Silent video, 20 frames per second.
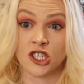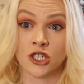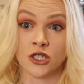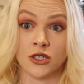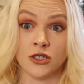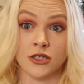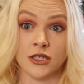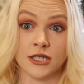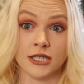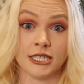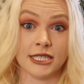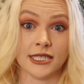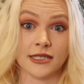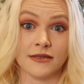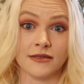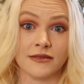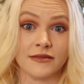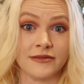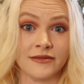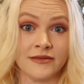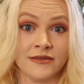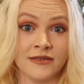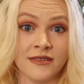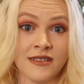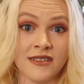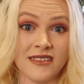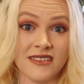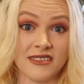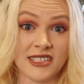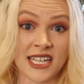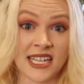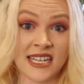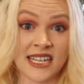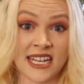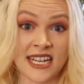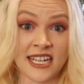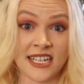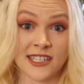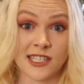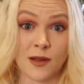good. They
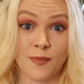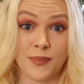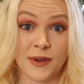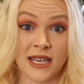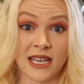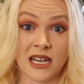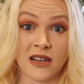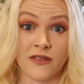need to be